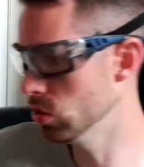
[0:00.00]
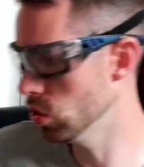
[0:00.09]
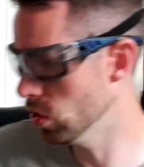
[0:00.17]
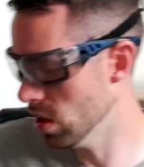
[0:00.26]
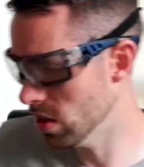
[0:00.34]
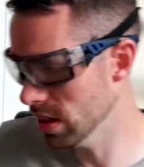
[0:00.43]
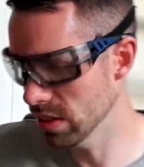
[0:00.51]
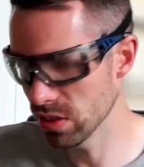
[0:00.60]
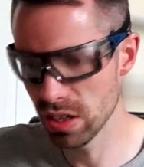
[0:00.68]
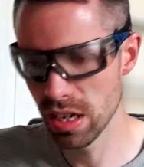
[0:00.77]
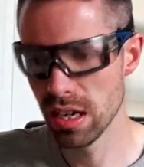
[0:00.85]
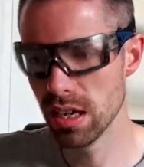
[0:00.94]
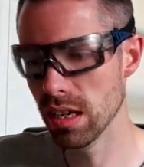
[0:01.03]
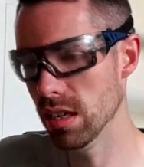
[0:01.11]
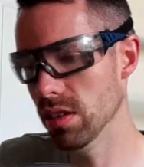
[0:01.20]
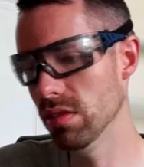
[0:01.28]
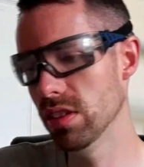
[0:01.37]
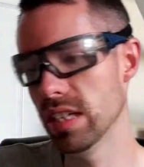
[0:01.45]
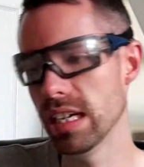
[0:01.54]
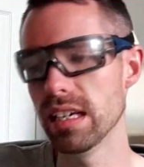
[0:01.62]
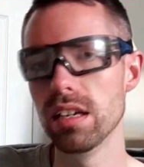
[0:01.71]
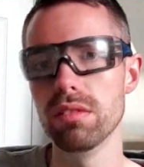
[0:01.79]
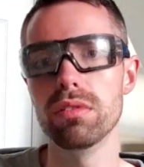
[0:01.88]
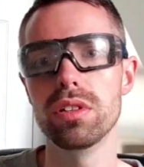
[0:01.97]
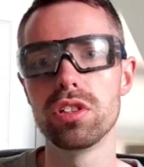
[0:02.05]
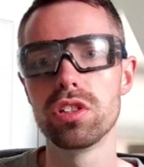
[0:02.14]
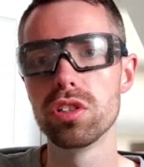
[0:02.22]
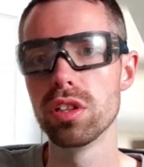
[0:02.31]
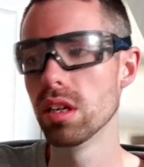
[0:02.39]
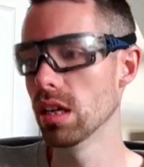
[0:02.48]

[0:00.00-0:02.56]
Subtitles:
your eyes. I don't want to take any risks.